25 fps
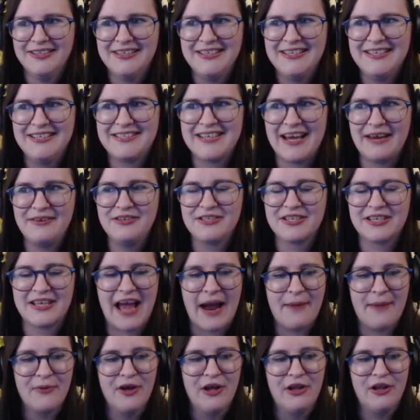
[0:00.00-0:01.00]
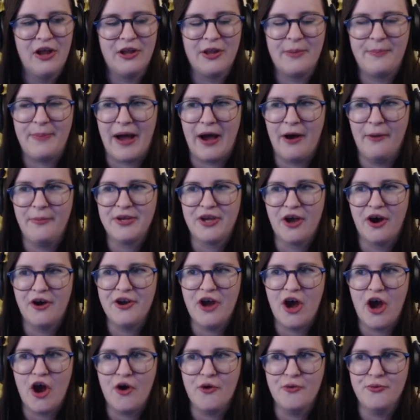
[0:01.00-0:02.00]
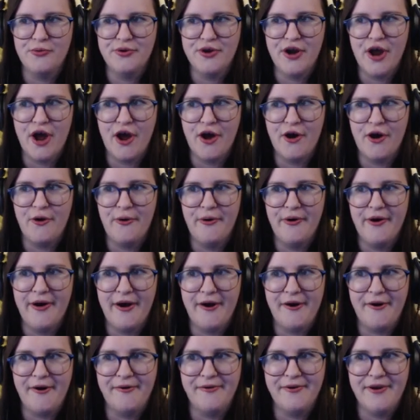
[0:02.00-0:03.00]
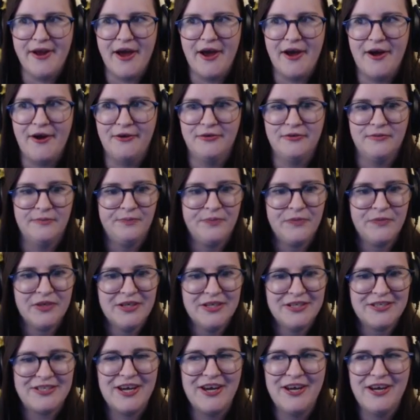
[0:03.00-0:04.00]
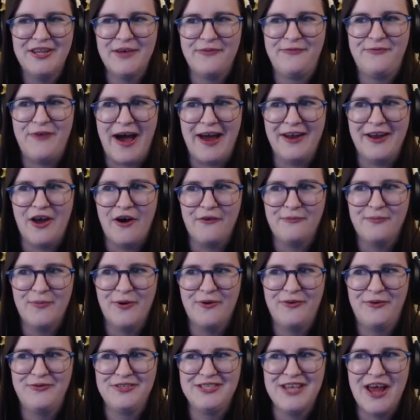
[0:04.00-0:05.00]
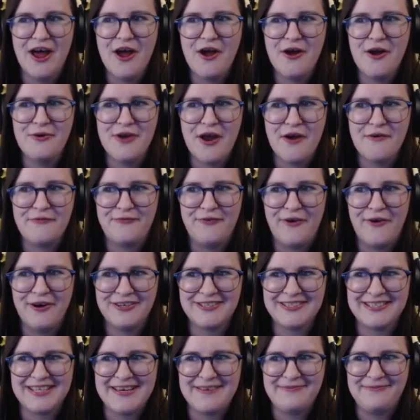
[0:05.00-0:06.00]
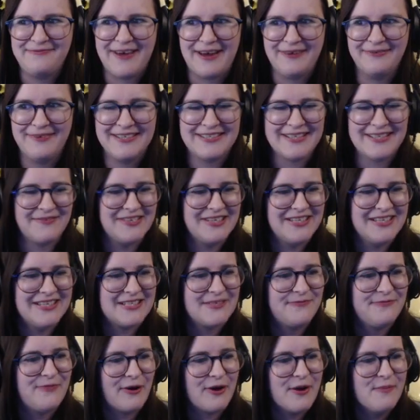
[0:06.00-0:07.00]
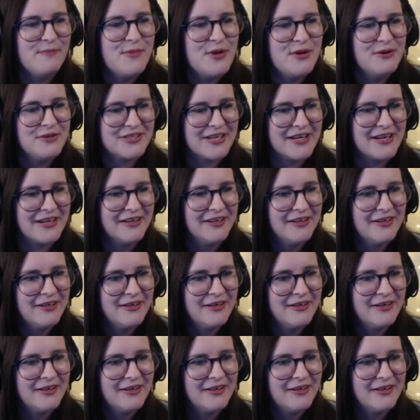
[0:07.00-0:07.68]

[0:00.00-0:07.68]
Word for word: you try to use the camera a lot, the power will be gone. Oh no, oh no. Turn the fan off, Muff. No, no, Foxy. Fan waves This is very amusing.